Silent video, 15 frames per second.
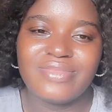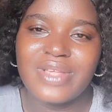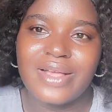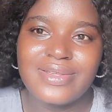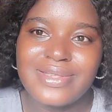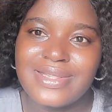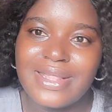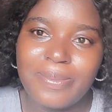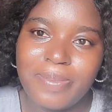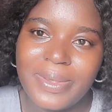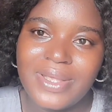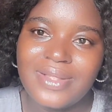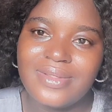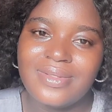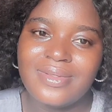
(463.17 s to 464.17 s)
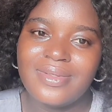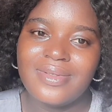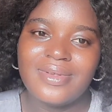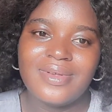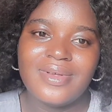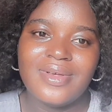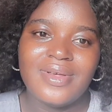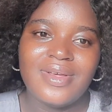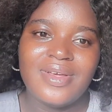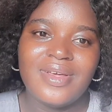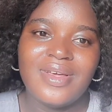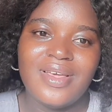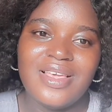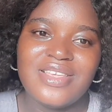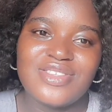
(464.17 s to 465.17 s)
sleeping
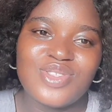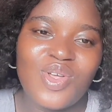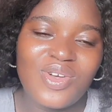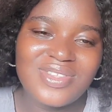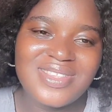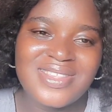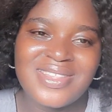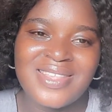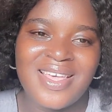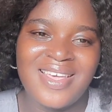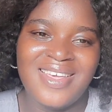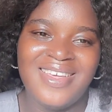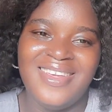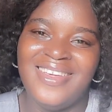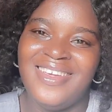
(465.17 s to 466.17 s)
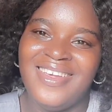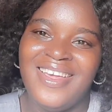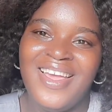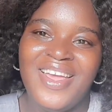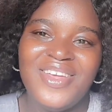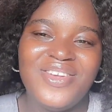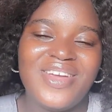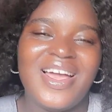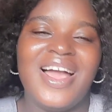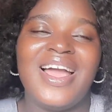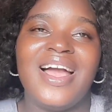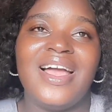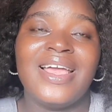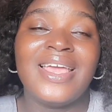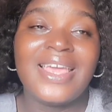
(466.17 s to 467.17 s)
it's not you
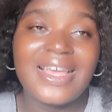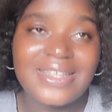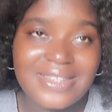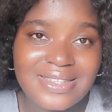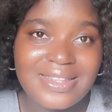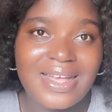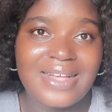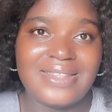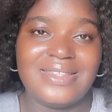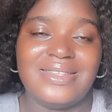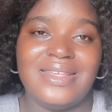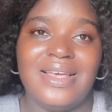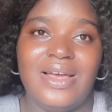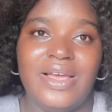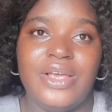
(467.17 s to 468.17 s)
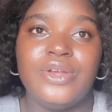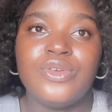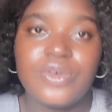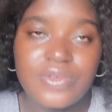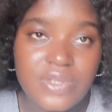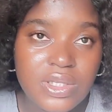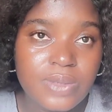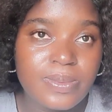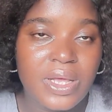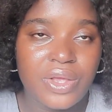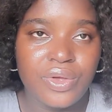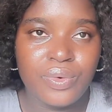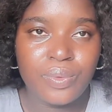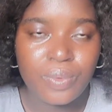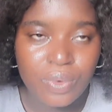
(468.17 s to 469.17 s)
can't get that enough sleep that
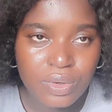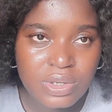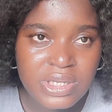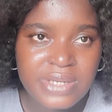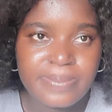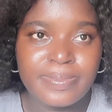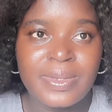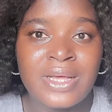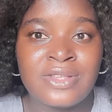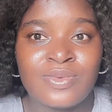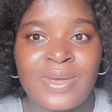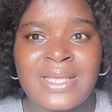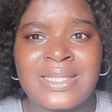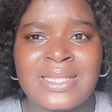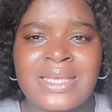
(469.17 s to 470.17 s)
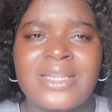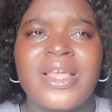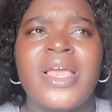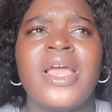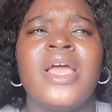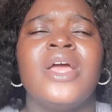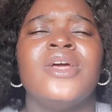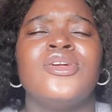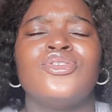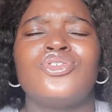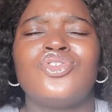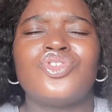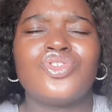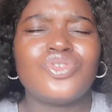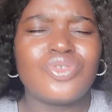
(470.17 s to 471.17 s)
you want. That's why I said
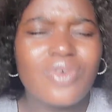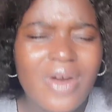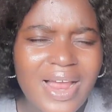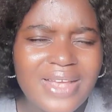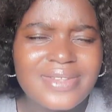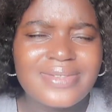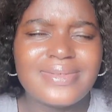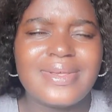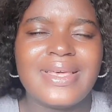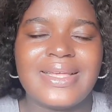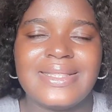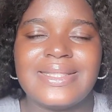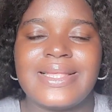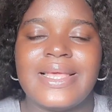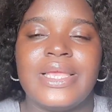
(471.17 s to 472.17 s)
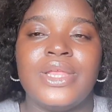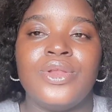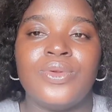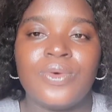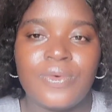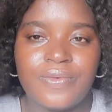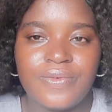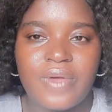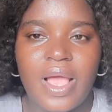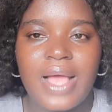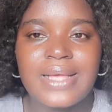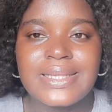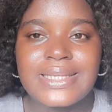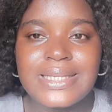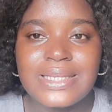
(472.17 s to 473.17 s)
try to get
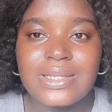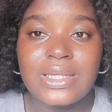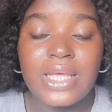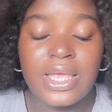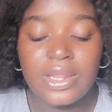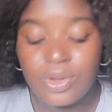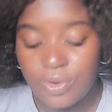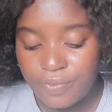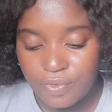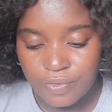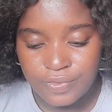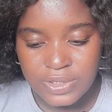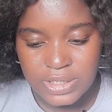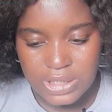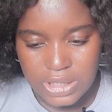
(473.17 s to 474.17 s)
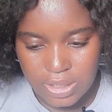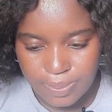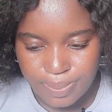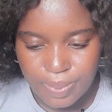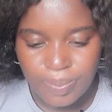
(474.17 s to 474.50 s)
enough of sleep.